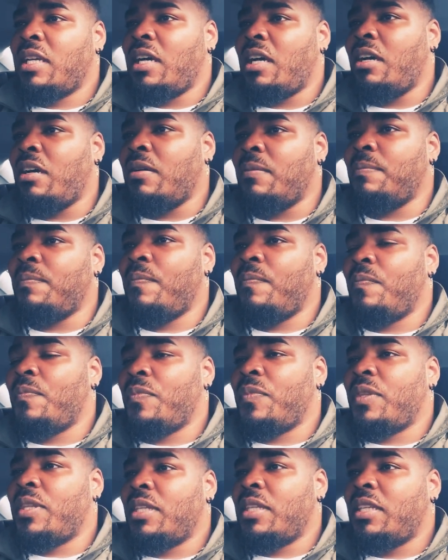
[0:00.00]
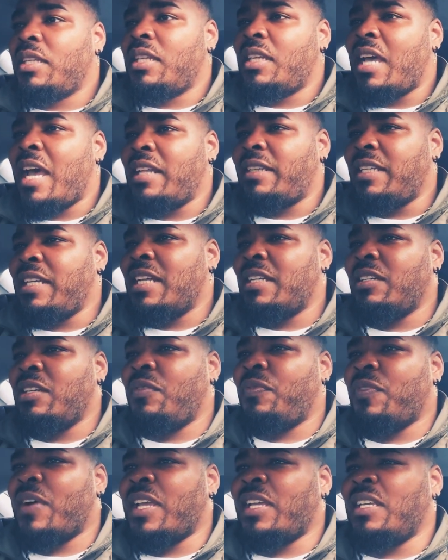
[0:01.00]
At the end of the
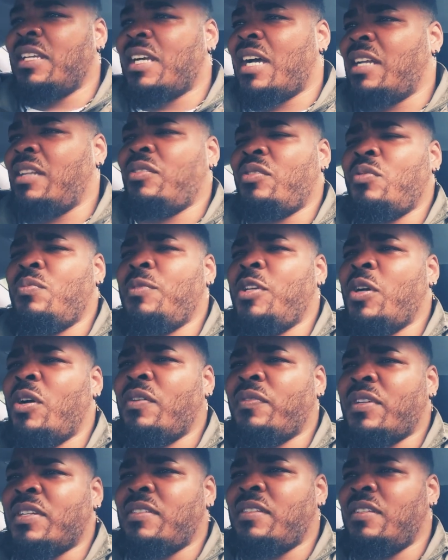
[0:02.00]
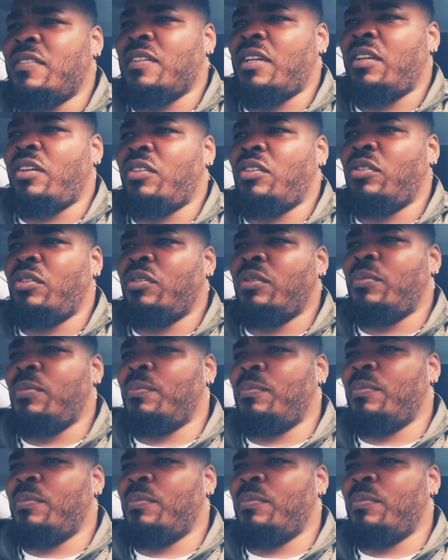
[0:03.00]
fight, he kind of threw me off because he's like, oh,